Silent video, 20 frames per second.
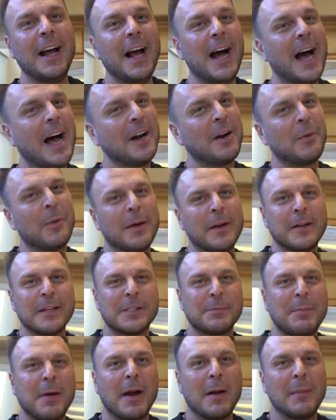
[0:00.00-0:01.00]
I don't want to
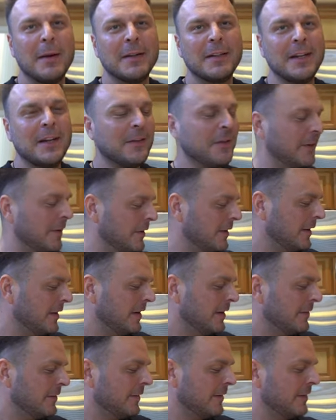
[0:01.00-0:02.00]
experiment either.
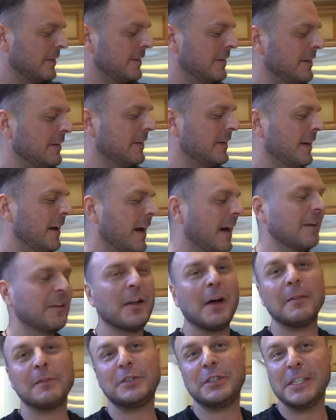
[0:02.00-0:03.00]
I
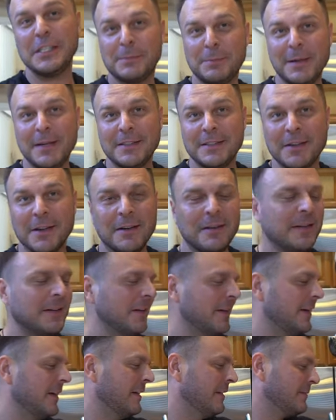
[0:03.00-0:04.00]
love cheese pizza.
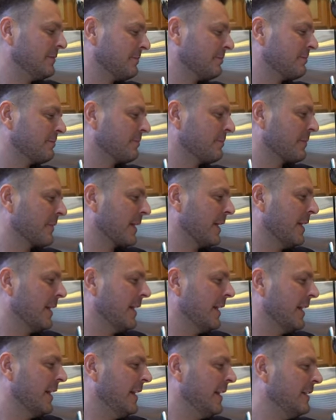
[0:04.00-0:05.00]

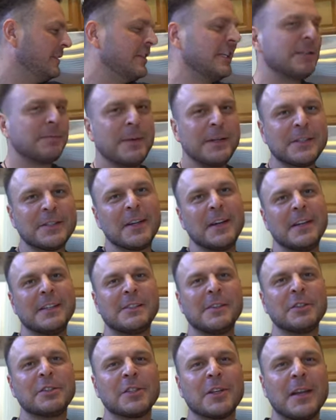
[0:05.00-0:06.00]
Cheese pizza is
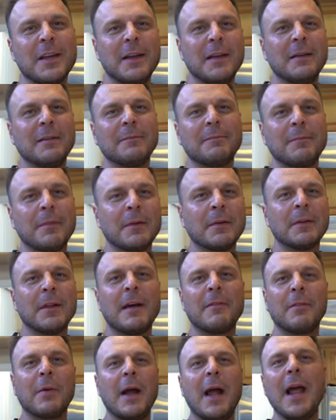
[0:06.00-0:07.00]
usually
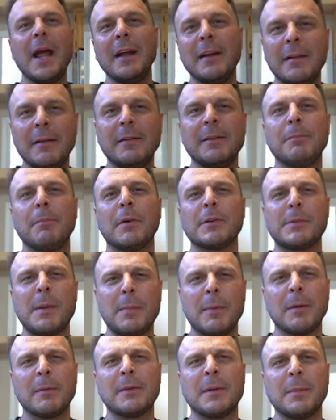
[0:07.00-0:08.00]
love or hate. Most
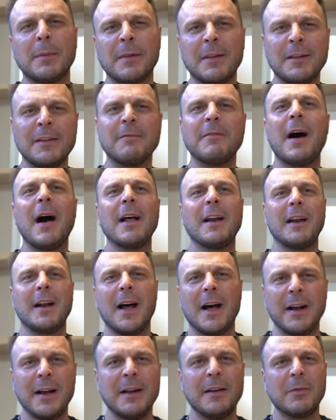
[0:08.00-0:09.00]
people are typically divided
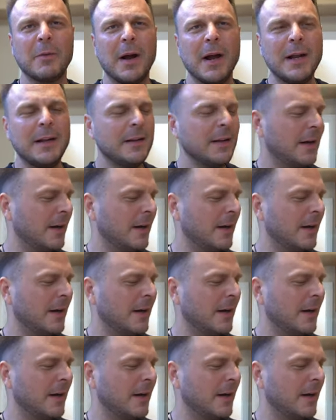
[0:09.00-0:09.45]
on it, right?